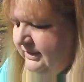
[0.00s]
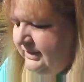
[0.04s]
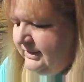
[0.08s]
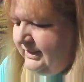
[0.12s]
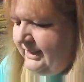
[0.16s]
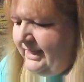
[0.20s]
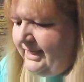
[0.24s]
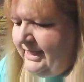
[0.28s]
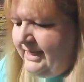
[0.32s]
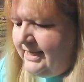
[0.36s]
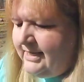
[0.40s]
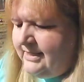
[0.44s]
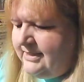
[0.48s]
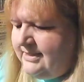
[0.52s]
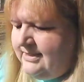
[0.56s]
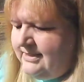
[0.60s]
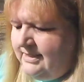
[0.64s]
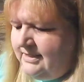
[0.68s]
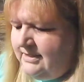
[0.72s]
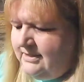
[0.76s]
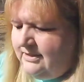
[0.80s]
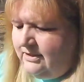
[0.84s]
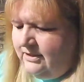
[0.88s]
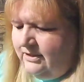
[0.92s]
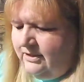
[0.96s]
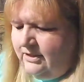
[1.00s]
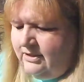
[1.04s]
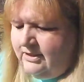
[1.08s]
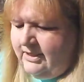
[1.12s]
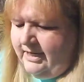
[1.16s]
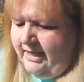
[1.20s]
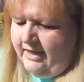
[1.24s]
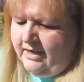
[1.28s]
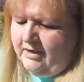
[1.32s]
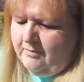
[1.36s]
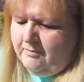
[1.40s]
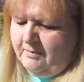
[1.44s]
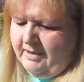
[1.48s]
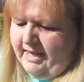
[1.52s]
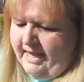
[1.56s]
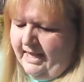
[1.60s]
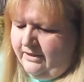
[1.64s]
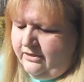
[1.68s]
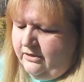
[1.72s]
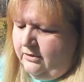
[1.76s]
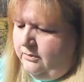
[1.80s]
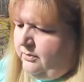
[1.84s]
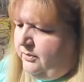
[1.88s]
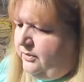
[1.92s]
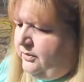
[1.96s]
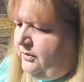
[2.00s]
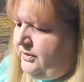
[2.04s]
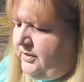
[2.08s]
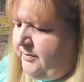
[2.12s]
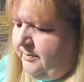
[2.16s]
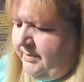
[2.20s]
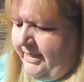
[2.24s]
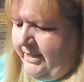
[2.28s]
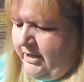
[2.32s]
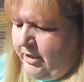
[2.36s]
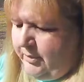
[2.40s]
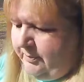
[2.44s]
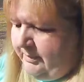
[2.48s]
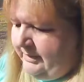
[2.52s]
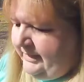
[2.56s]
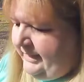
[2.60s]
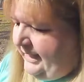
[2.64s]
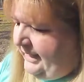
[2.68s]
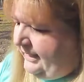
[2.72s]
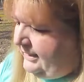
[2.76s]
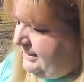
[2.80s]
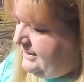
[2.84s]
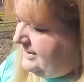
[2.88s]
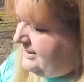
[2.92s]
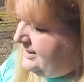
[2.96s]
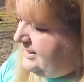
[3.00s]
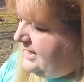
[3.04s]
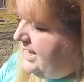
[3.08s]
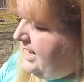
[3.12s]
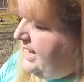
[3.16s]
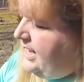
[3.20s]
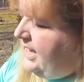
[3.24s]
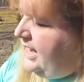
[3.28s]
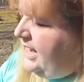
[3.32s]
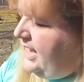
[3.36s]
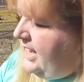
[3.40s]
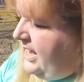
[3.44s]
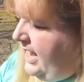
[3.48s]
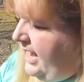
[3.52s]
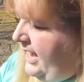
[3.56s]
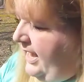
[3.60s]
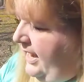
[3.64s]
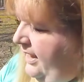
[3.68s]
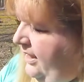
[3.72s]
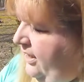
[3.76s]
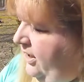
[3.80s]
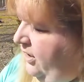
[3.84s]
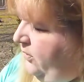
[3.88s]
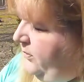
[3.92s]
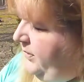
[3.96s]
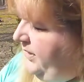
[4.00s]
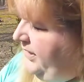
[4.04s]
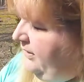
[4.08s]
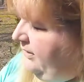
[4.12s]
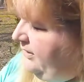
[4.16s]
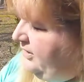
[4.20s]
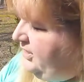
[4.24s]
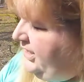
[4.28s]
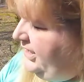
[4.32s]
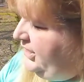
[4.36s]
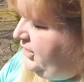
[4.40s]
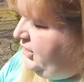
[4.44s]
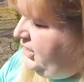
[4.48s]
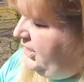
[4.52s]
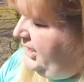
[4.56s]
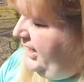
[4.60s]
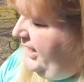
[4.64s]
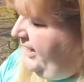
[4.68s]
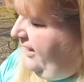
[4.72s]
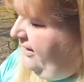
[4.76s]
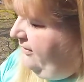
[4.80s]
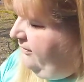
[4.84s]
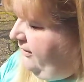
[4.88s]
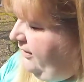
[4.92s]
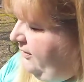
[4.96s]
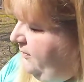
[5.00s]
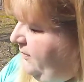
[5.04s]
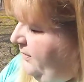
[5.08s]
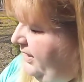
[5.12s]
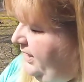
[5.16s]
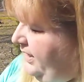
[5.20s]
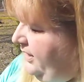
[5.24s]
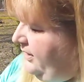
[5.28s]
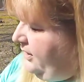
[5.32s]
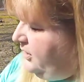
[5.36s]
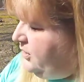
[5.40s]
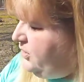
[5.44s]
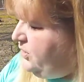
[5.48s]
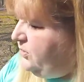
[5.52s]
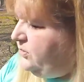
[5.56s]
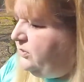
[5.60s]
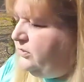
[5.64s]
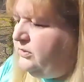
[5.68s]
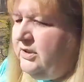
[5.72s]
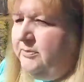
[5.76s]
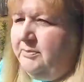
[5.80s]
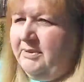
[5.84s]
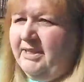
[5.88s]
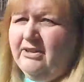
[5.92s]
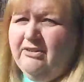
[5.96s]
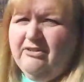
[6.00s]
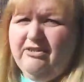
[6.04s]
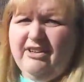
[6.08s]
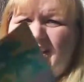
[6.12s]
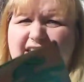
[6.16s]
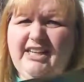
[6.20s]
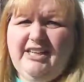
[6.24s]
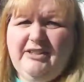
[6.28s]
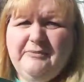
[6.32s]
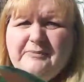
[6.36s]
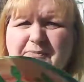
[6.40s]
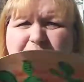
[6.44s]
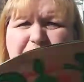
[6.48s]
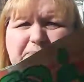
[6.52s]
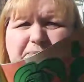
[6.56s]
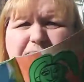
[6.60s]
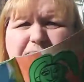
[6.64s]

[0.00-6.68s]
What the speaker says: class has learned how to make the world a better place. Now we are teaching everyone in our school to be green.